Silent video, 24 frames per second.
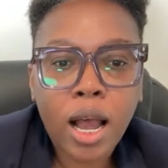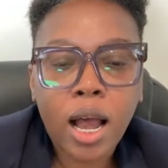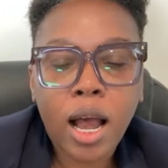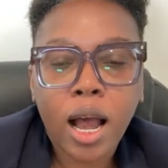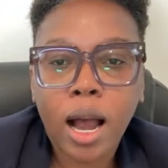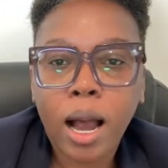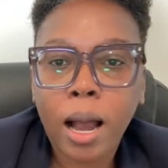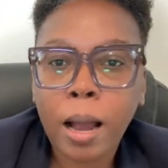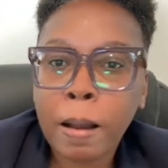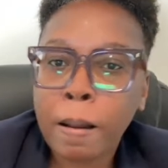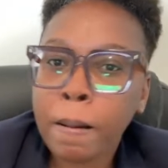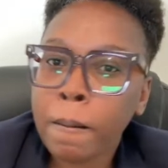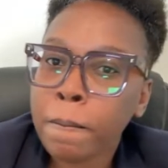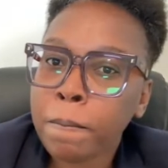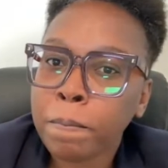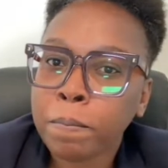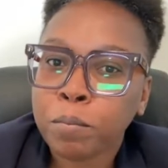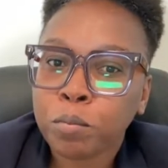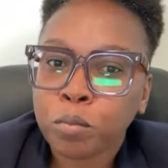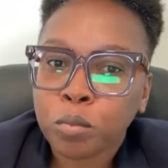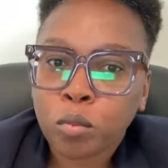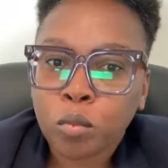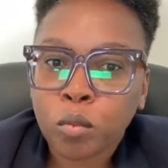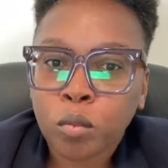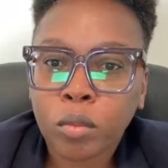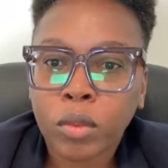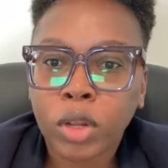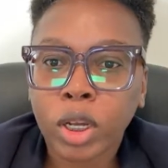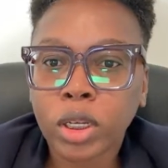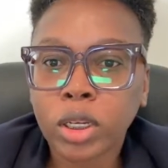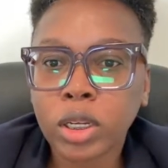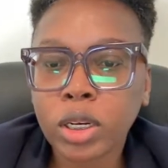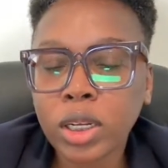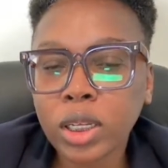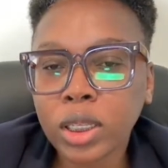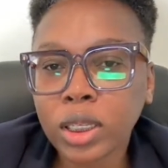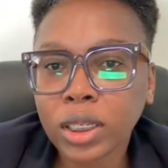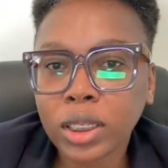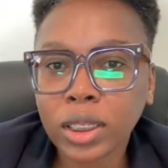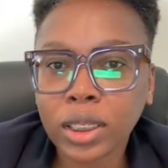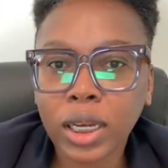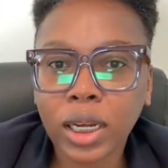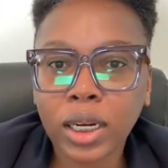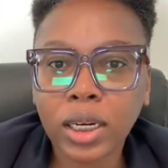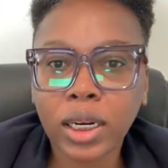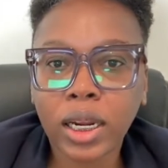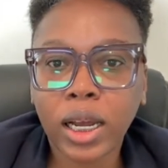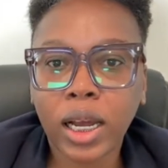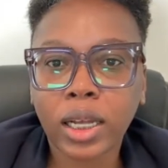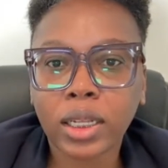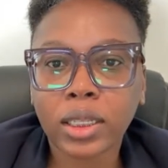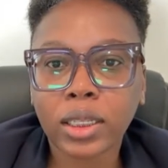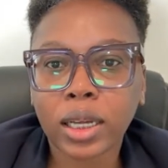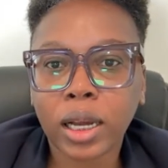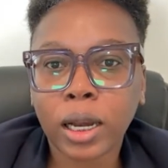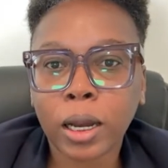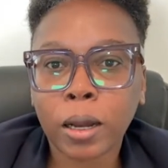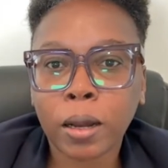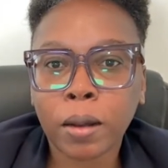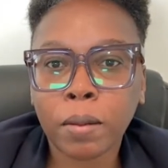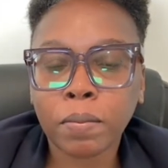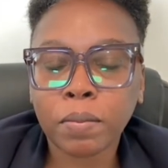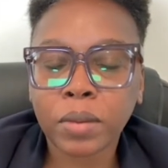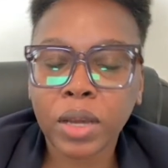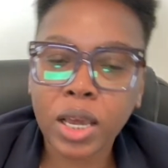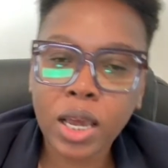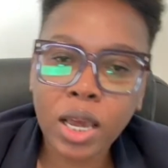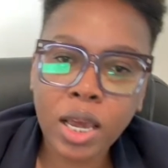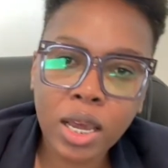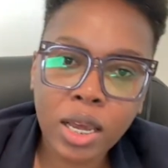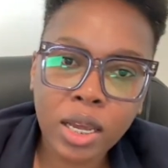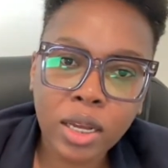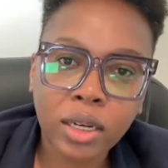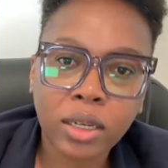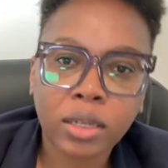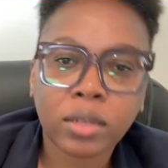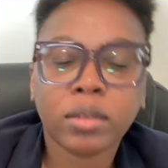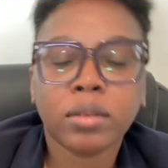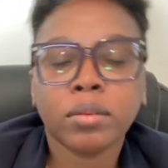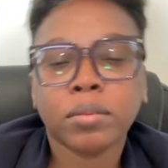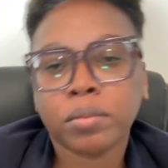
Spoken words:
Um, you need to send that in.